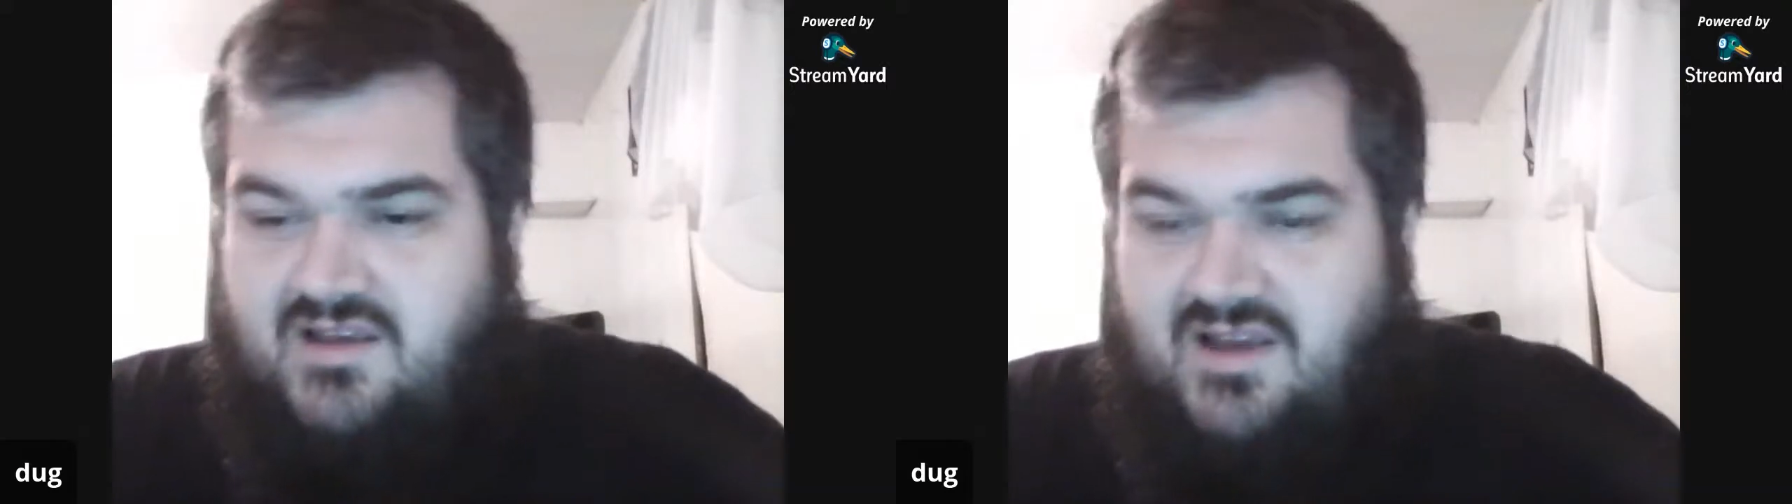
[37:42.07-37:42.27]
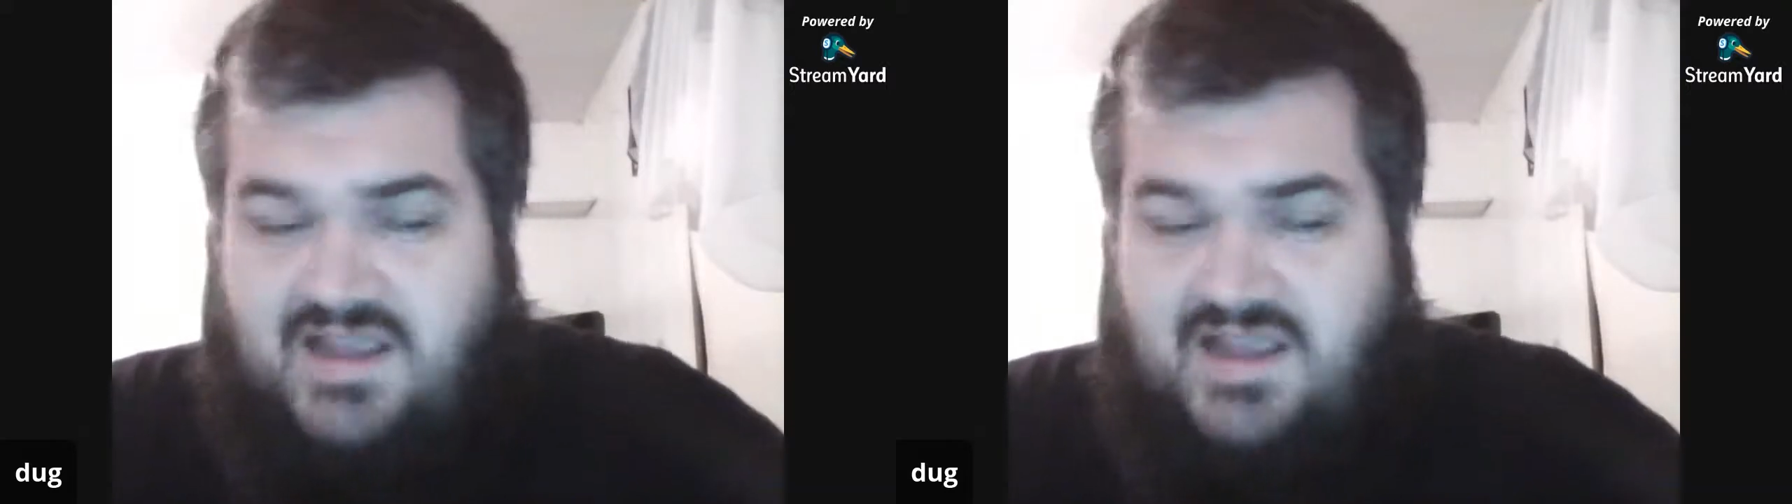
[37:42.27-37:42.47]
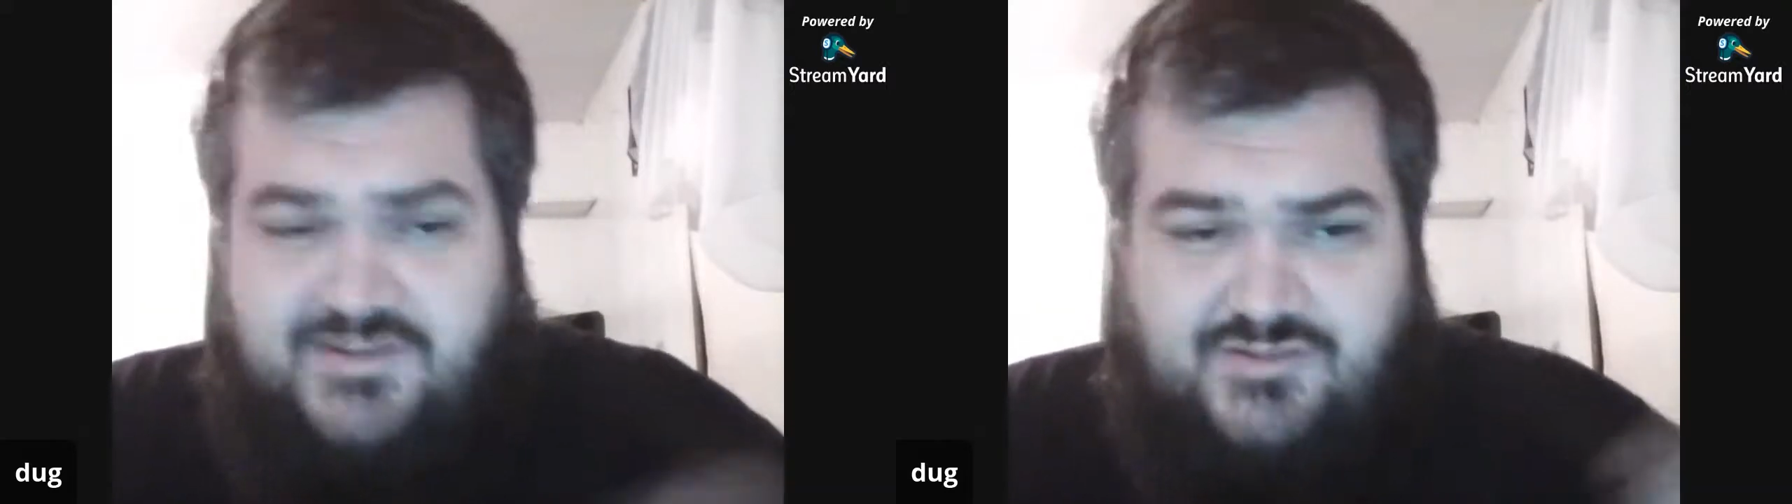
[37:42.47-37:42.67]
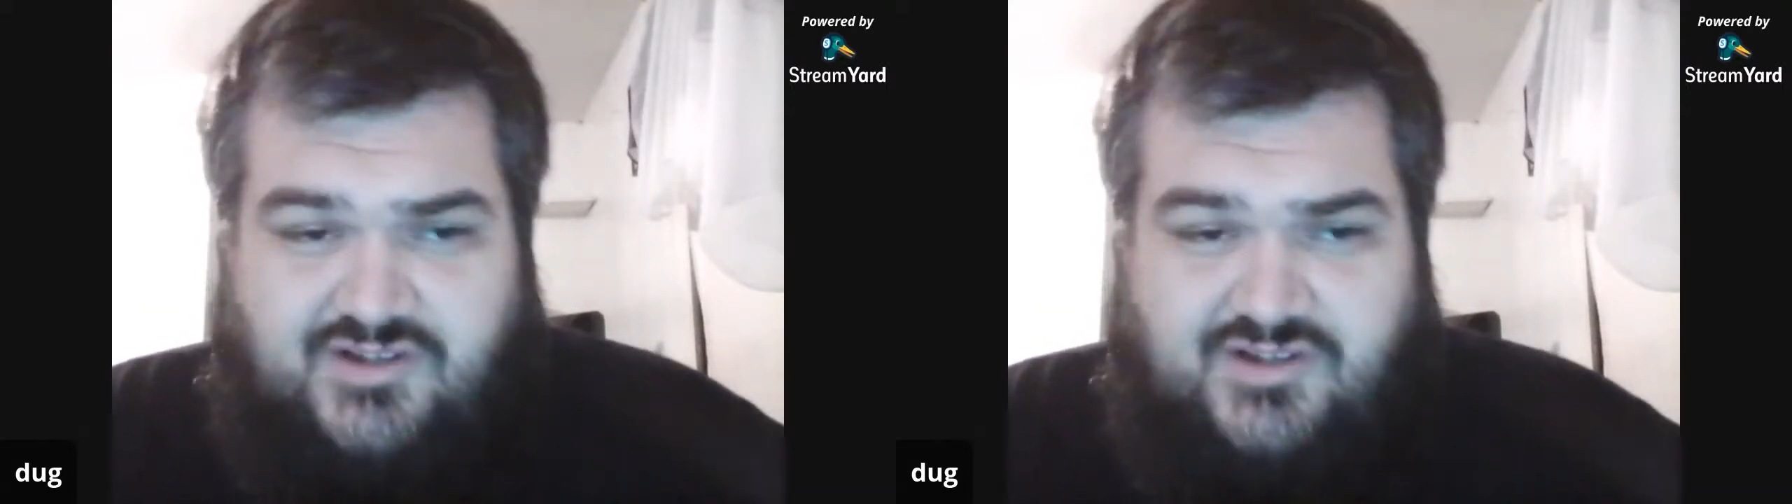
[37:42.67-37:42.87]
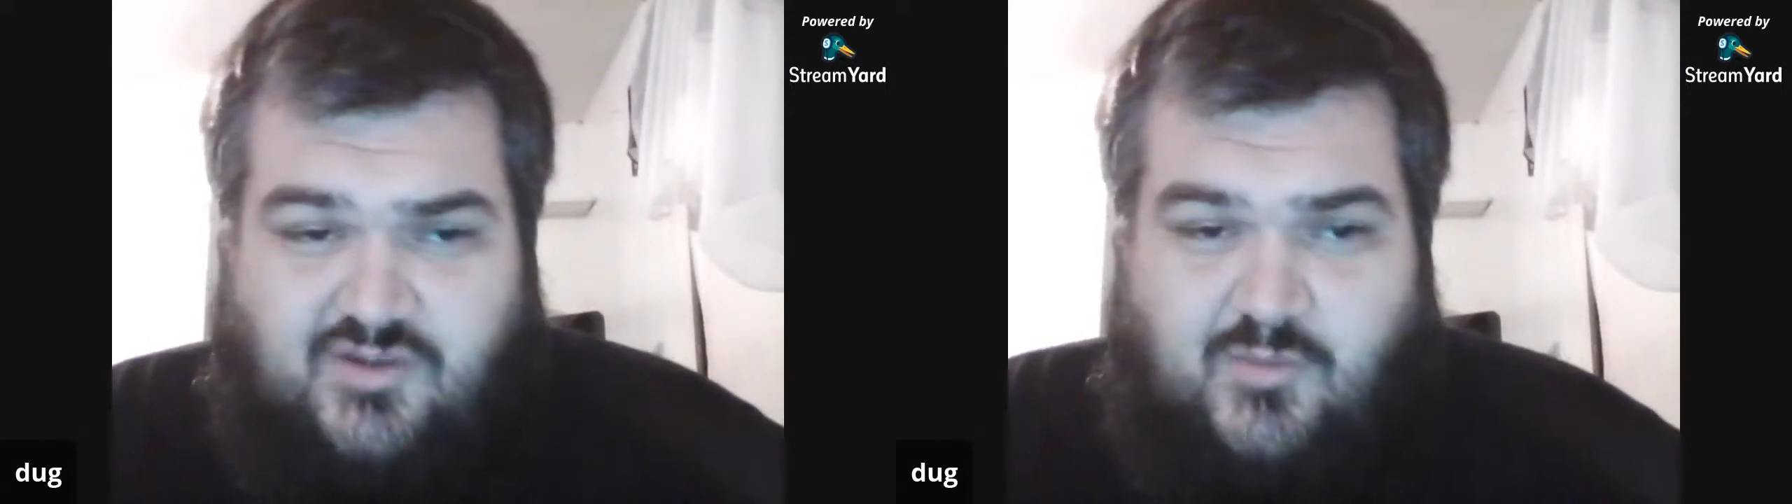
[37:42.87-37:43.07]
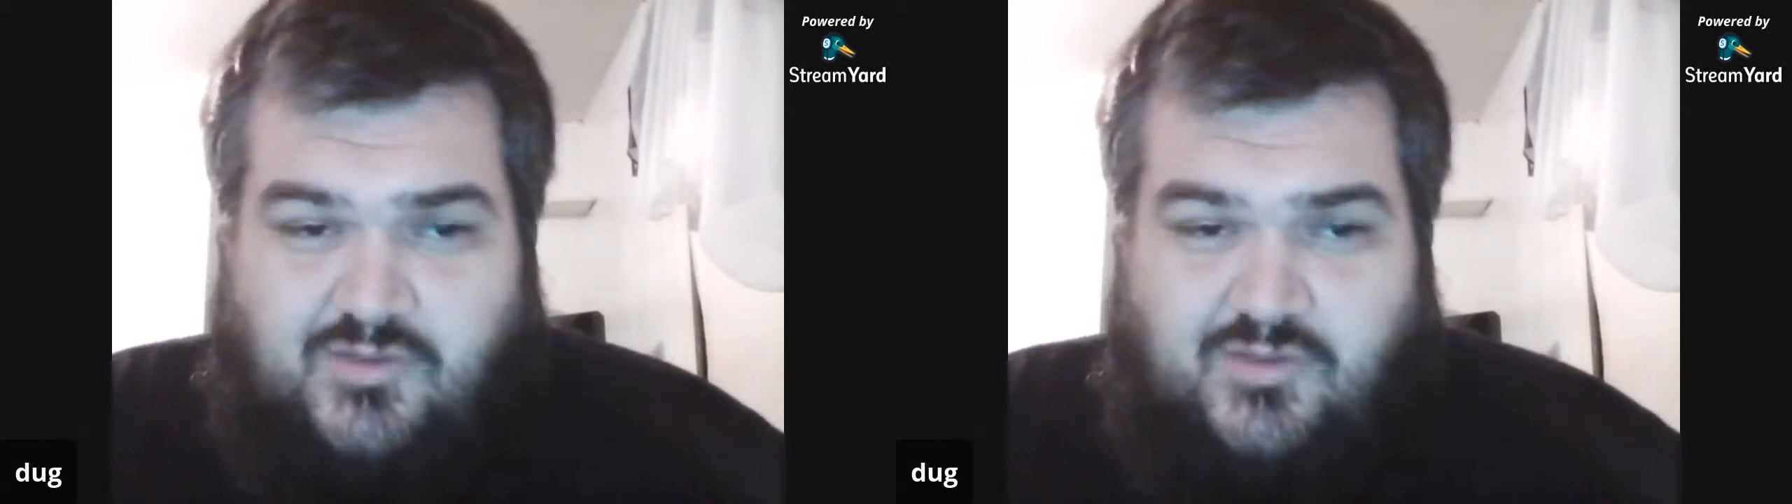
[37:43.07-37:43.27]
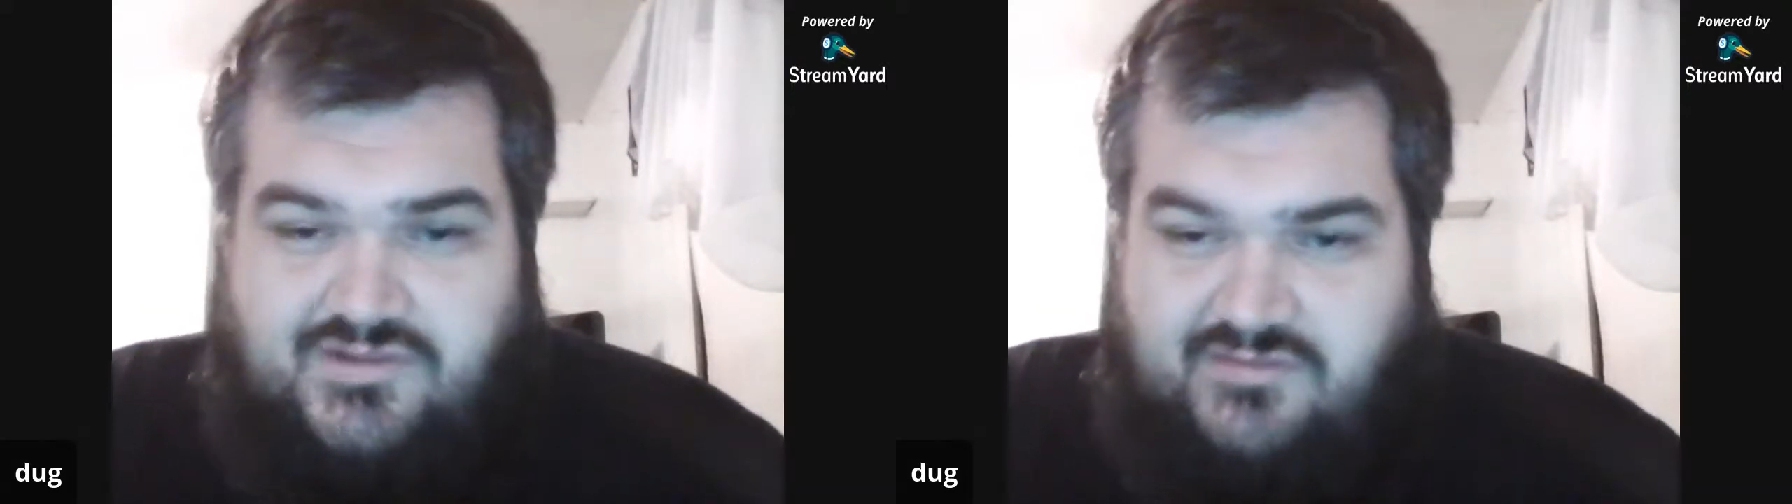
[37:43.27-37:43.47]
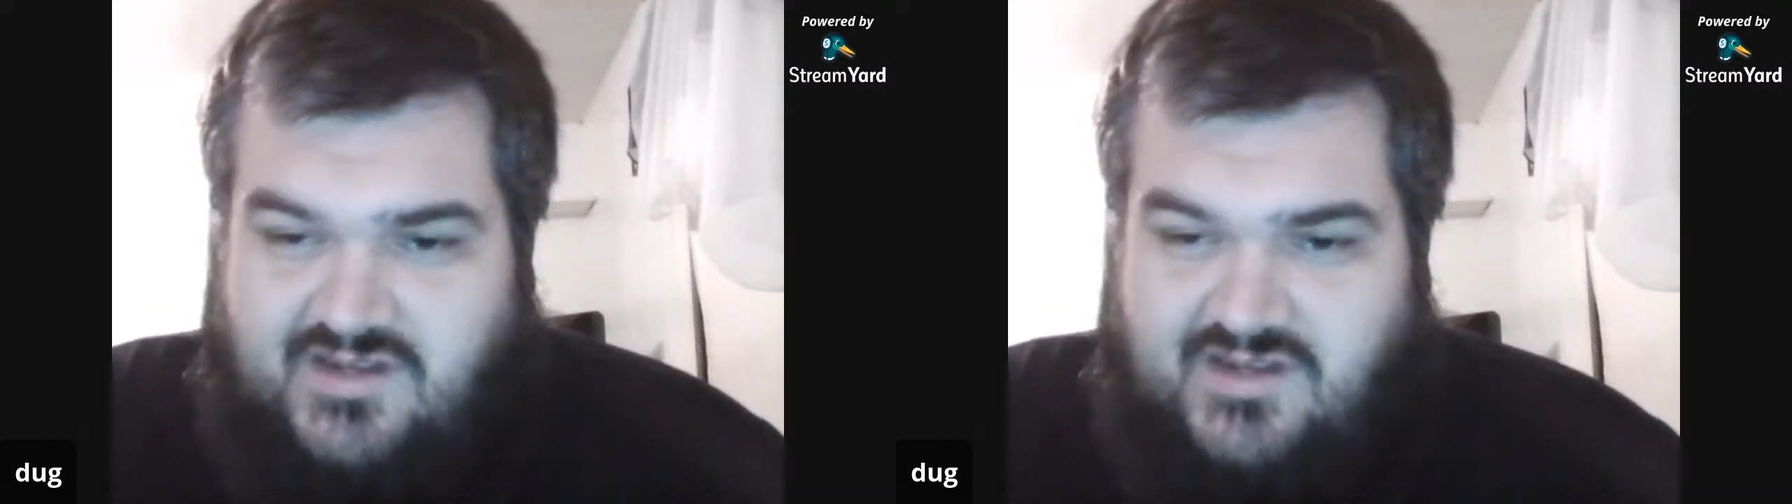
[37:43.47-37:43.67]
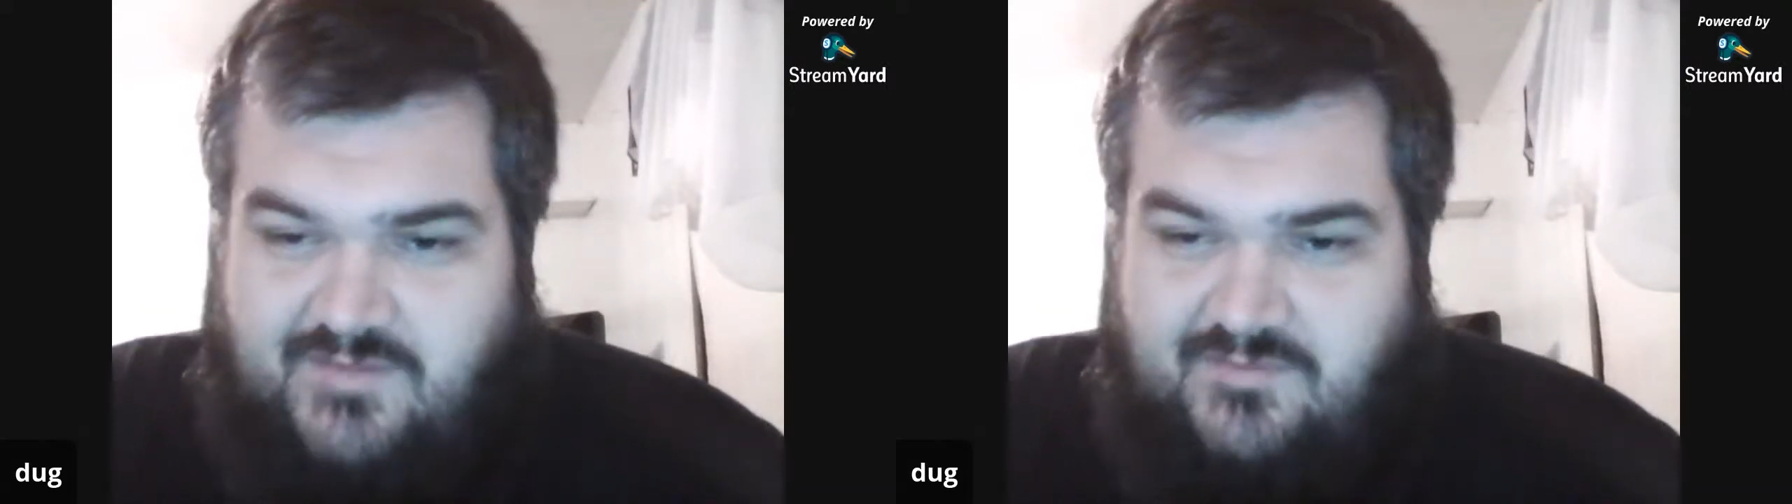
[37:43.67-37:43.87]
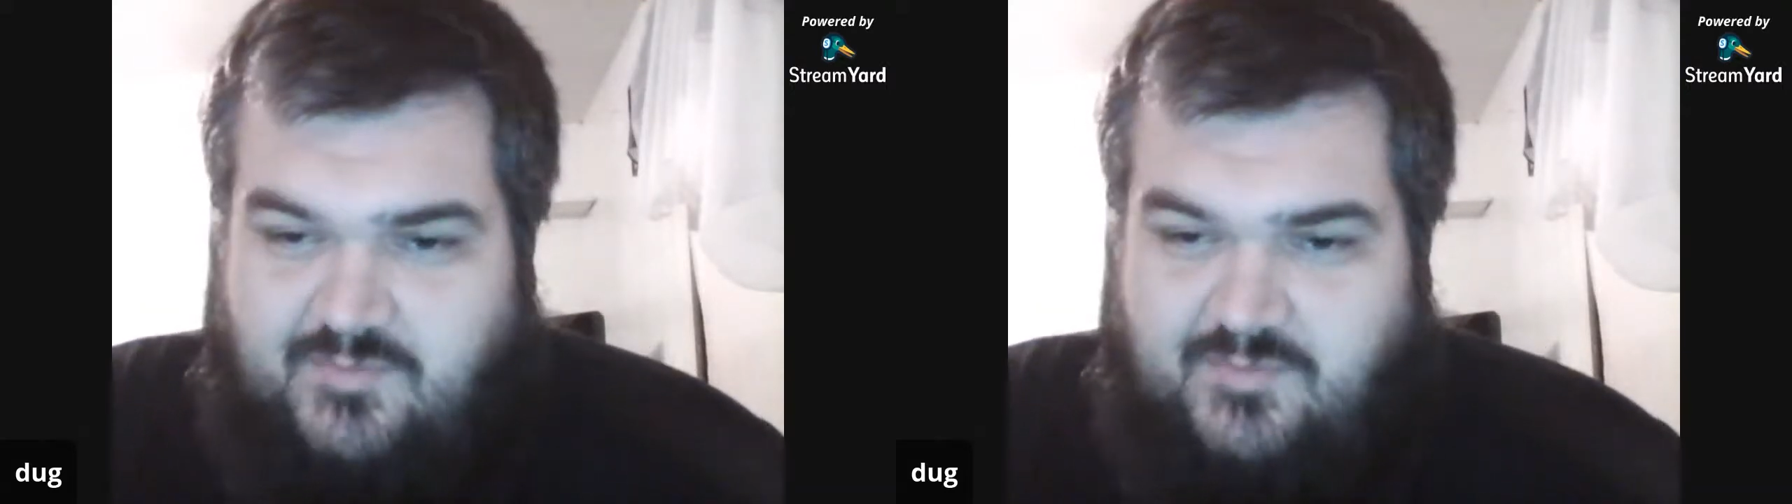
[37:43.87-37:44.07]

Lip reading: I usually do a morning stream,